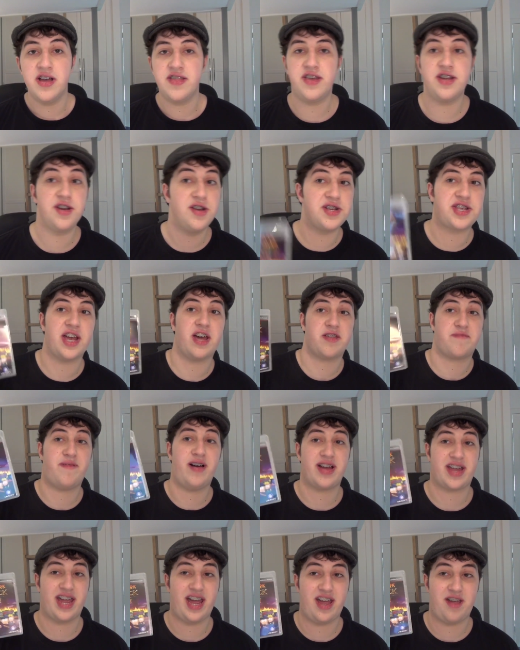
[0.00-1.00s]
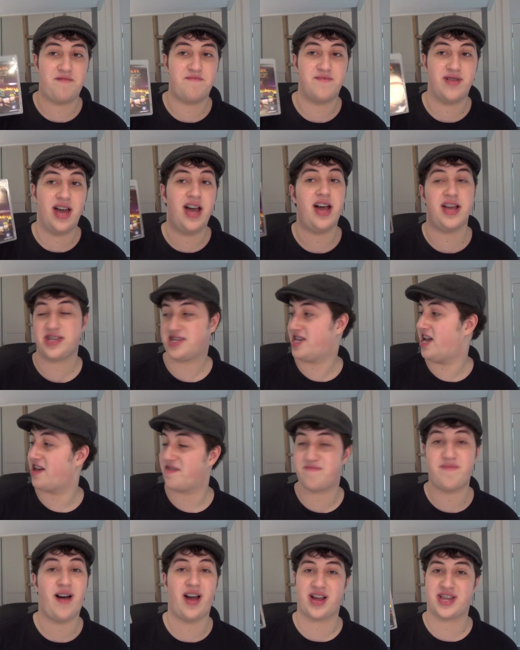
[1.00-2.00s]
The new South Park game, uh,
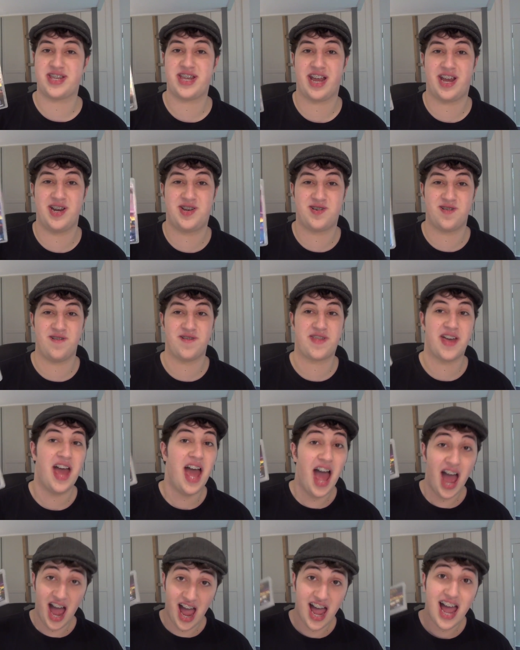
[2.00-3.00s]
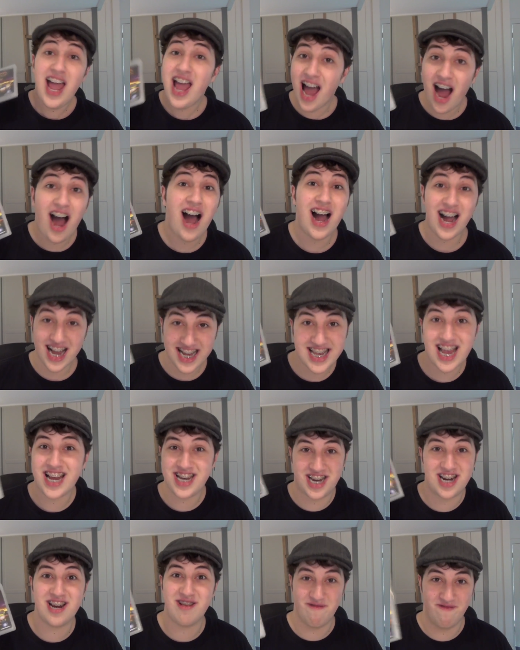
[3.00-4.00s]
South Park: Stick of Truth. It's
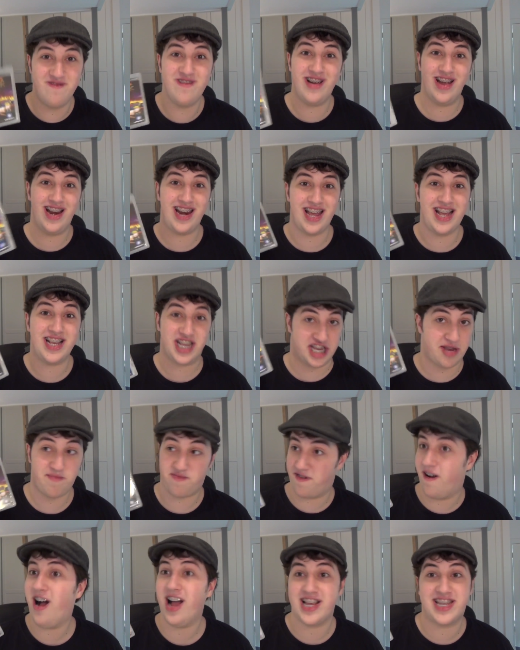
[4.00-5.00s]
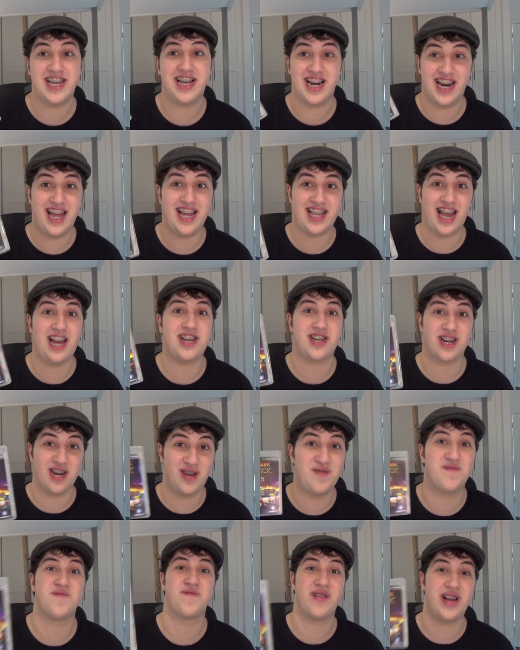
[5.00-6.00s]
actually really, surprisingly, it's
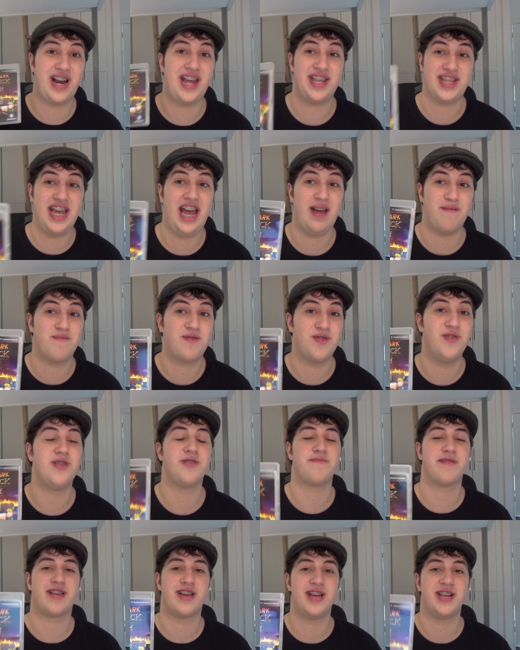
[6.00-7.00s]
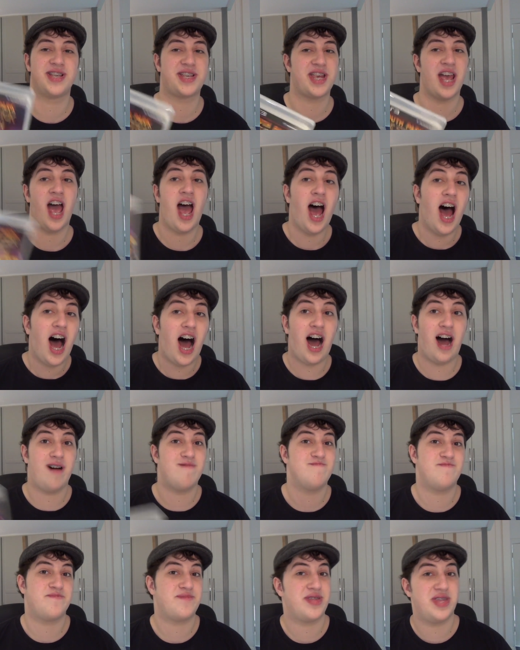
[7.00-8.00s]
actually really damn good, because
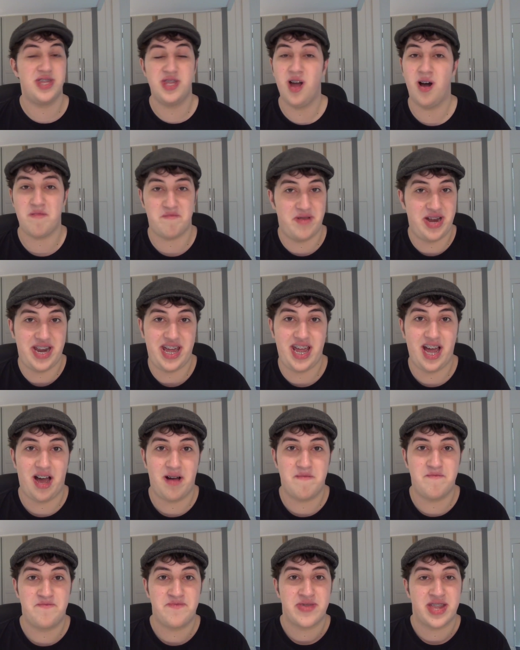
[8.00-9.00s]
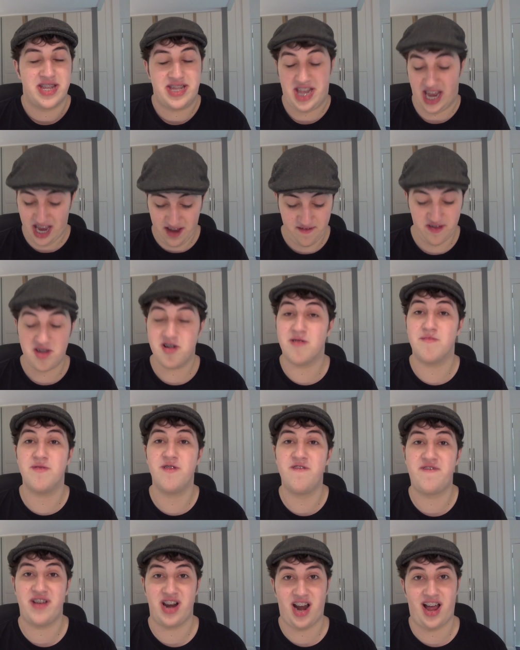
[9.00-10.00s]
um, not many um, T V or
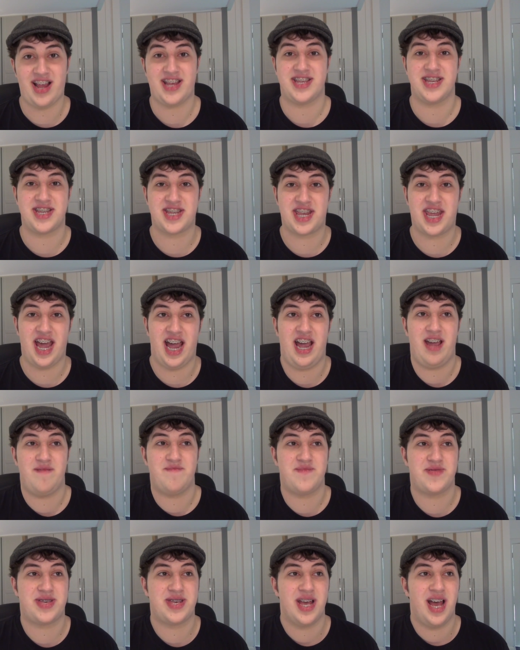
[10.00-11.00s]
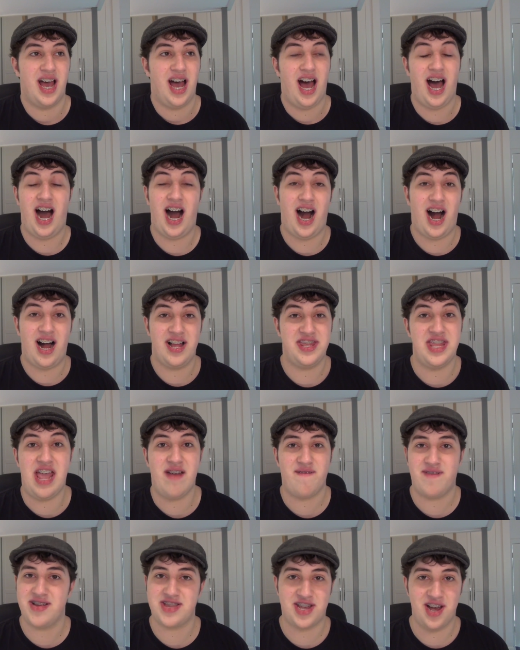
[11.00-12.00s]
movie licensed games uh,
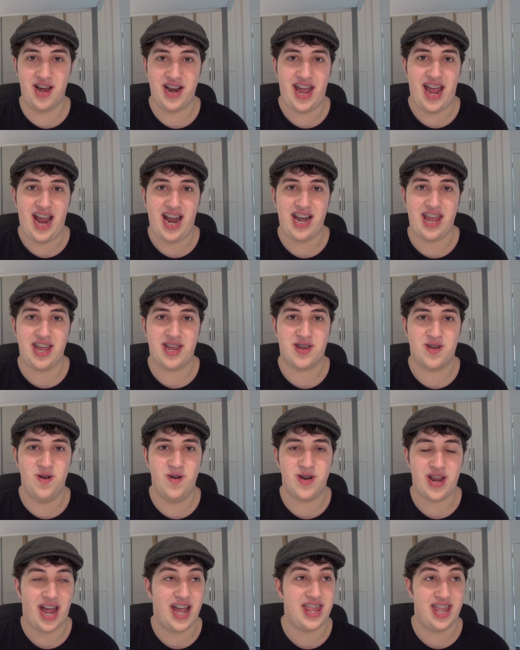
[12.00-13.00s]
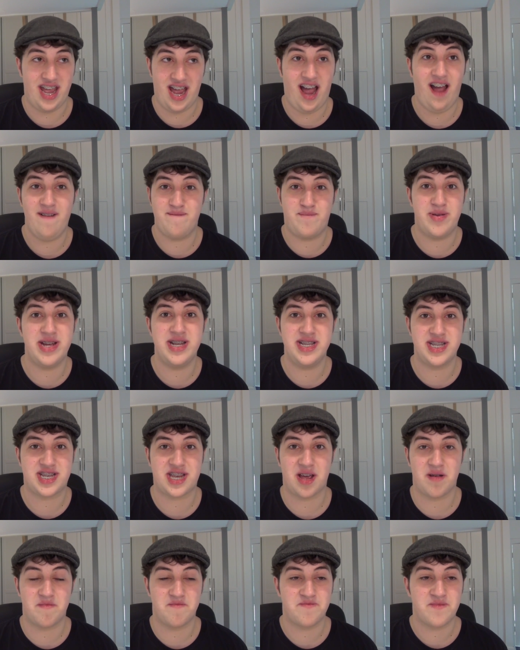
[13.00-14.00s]
never turn out any good, and there have been
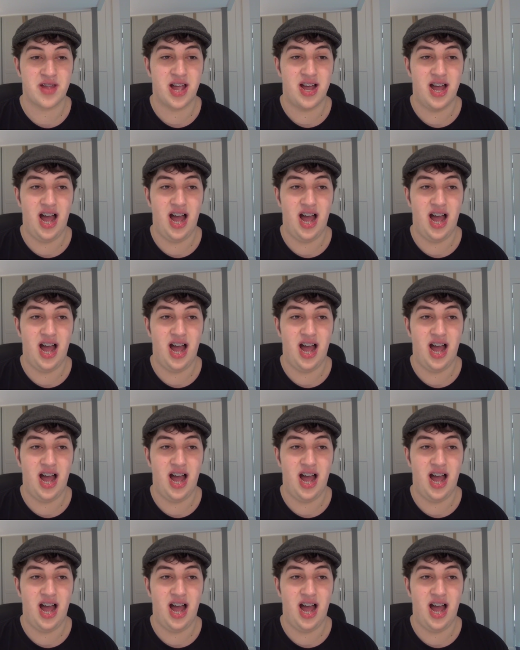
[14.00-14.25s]
some